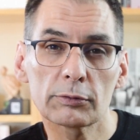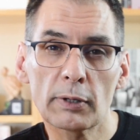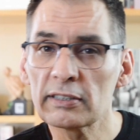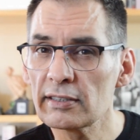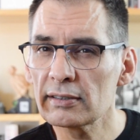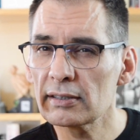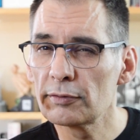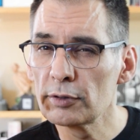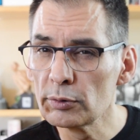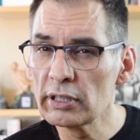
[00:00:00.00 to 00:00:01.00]
tried this a
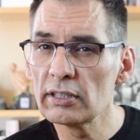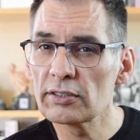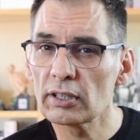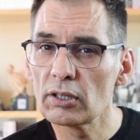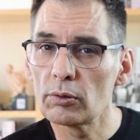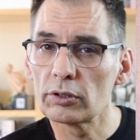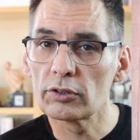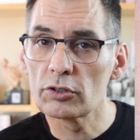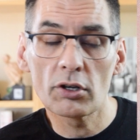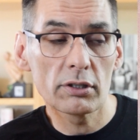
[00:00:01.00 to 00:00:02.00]
few years ago on
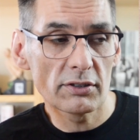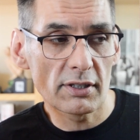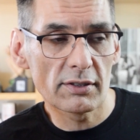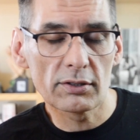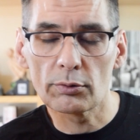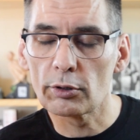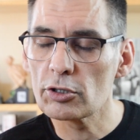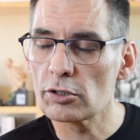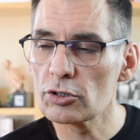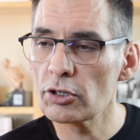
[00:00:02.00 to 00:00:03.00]
the journey. This is the
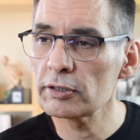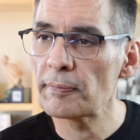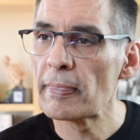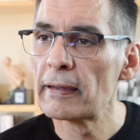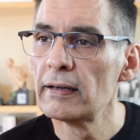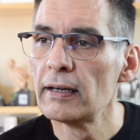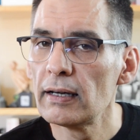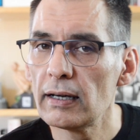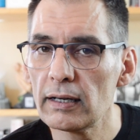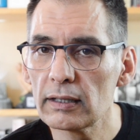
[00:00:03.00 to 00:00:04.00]
original shot.
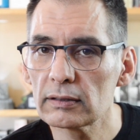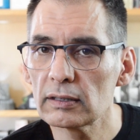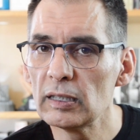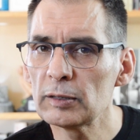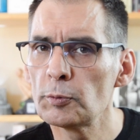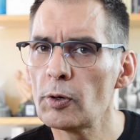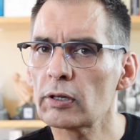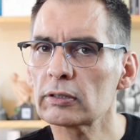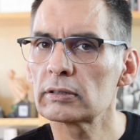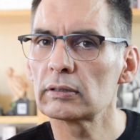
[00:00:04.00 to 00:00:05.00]
And it
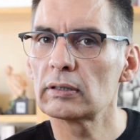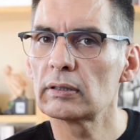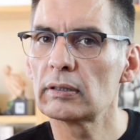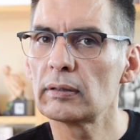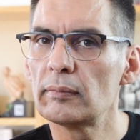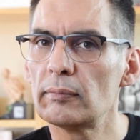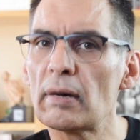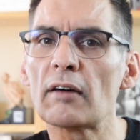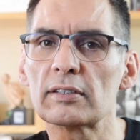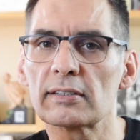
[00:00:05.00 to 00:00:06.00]
worked
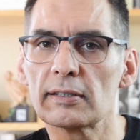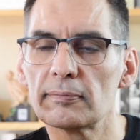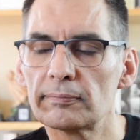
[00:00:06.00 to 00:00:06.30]
marvelously.